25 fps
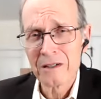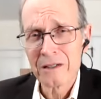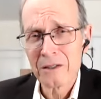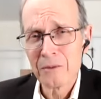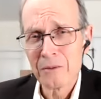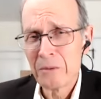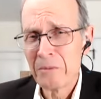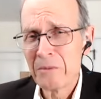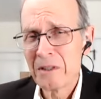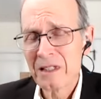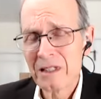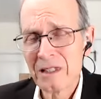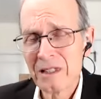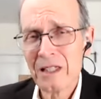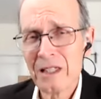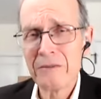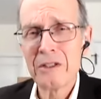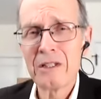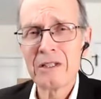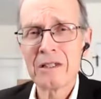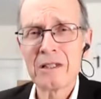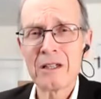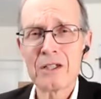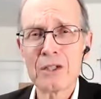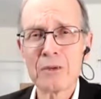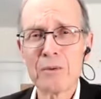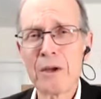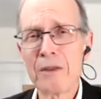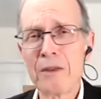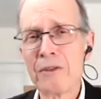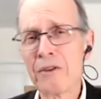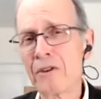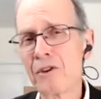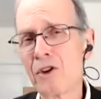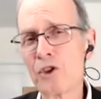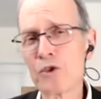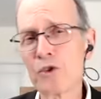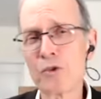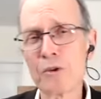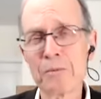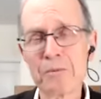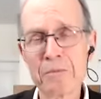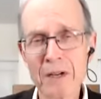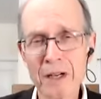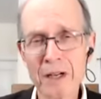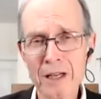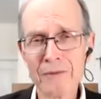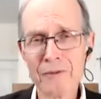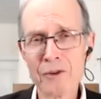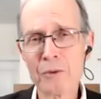And we must live in such a way that those we're
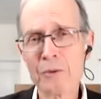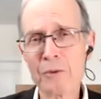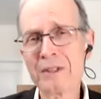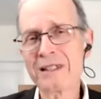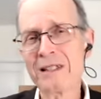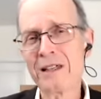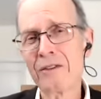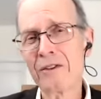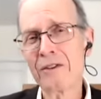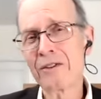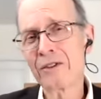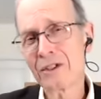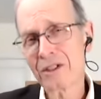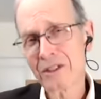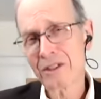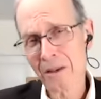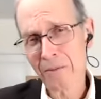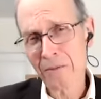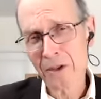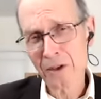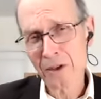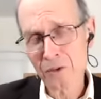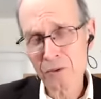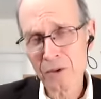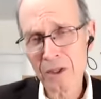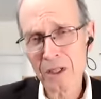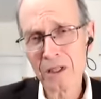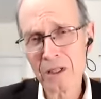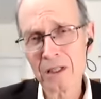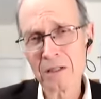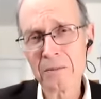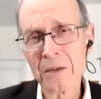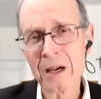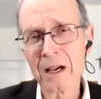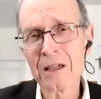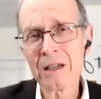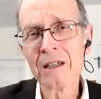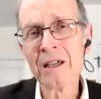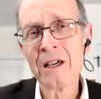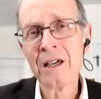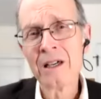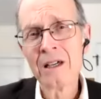praying for will see that there's something real about